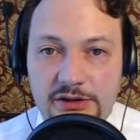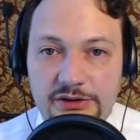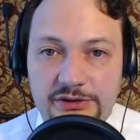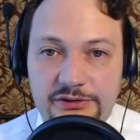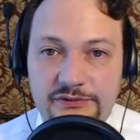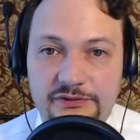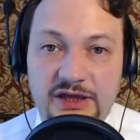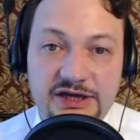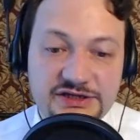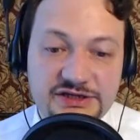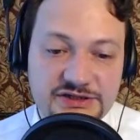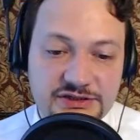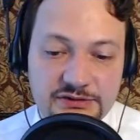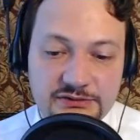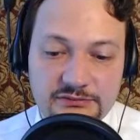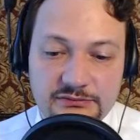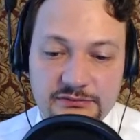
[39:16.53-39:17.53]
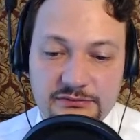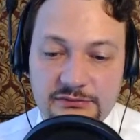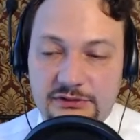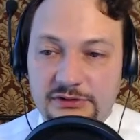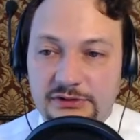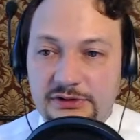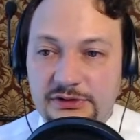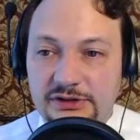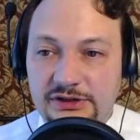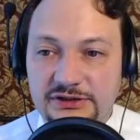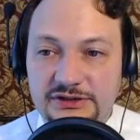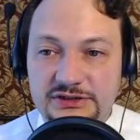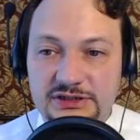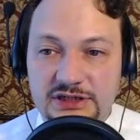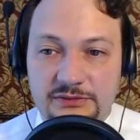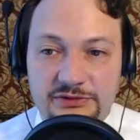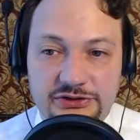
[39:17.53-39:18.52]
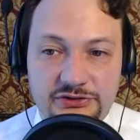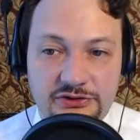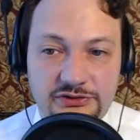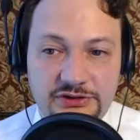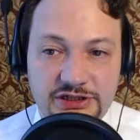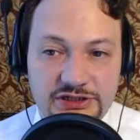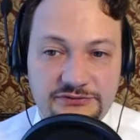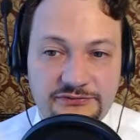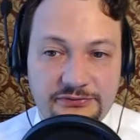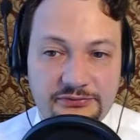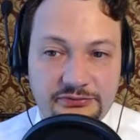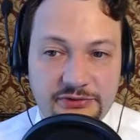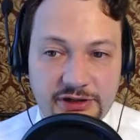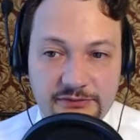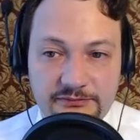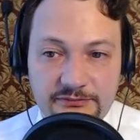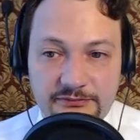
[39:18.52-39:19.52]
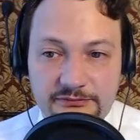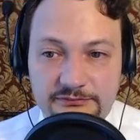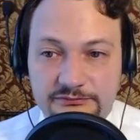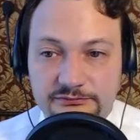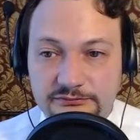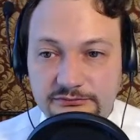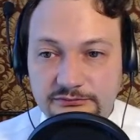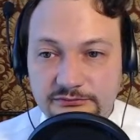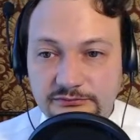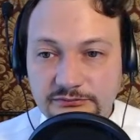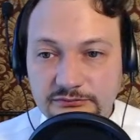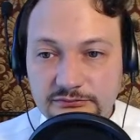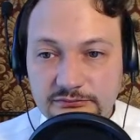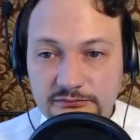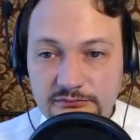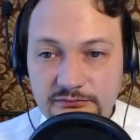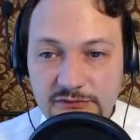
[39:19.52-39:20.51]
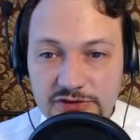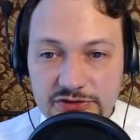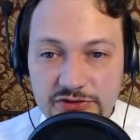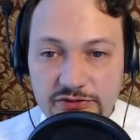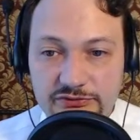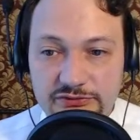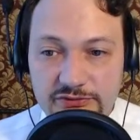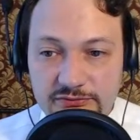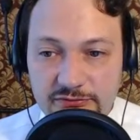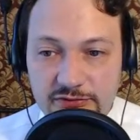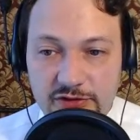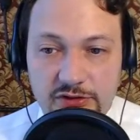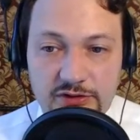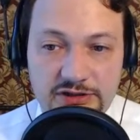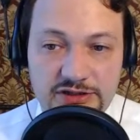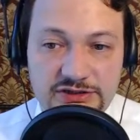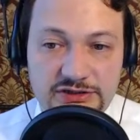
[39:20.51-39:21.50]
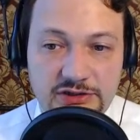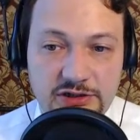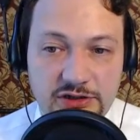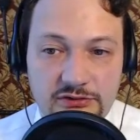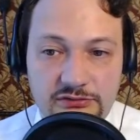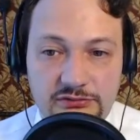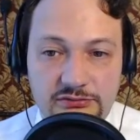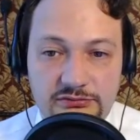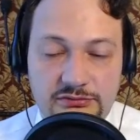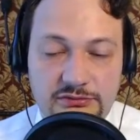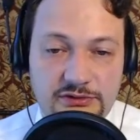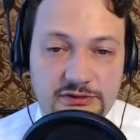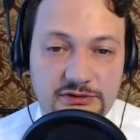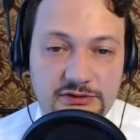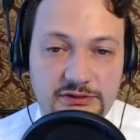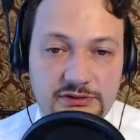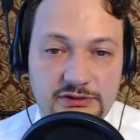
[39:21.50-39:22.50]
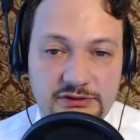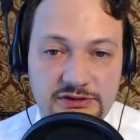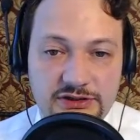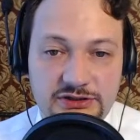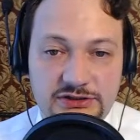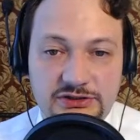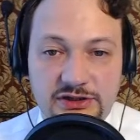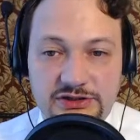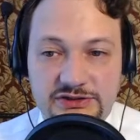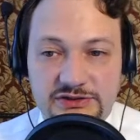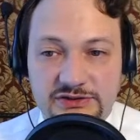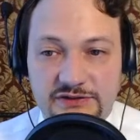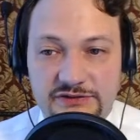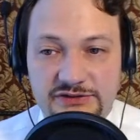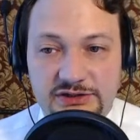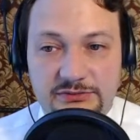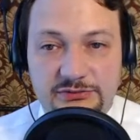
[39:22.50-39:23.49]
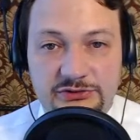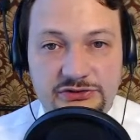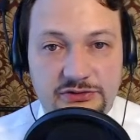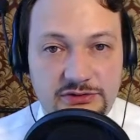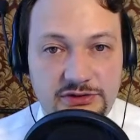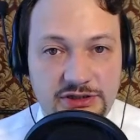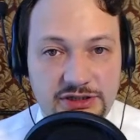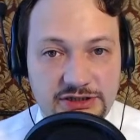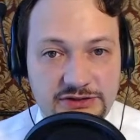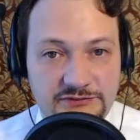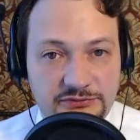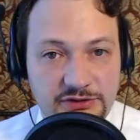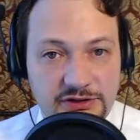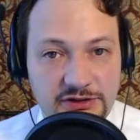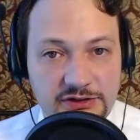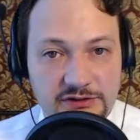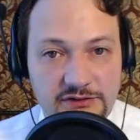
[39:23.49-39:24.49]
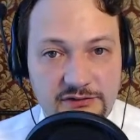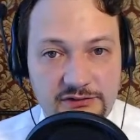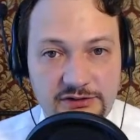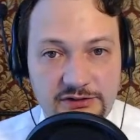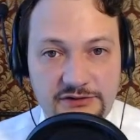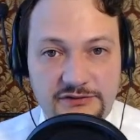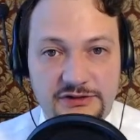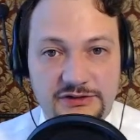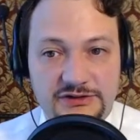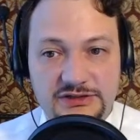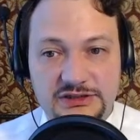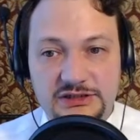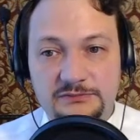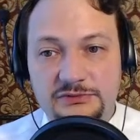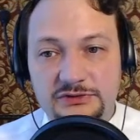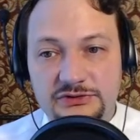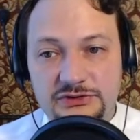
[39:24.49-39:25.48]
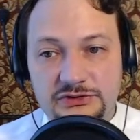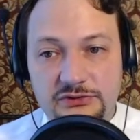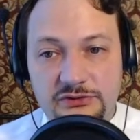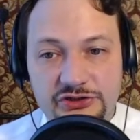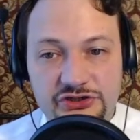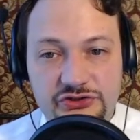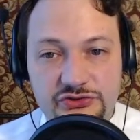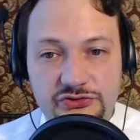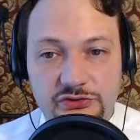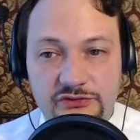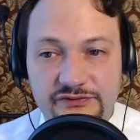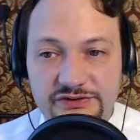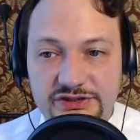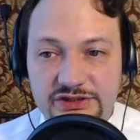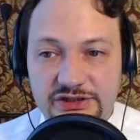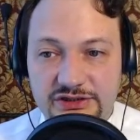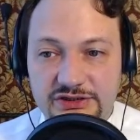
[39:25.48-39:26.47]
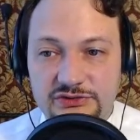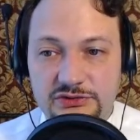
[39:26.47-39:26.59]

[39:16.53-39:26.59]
Next, it is Amazon S3. So let's go and discuss this. Amazon S3, the simple storage service, it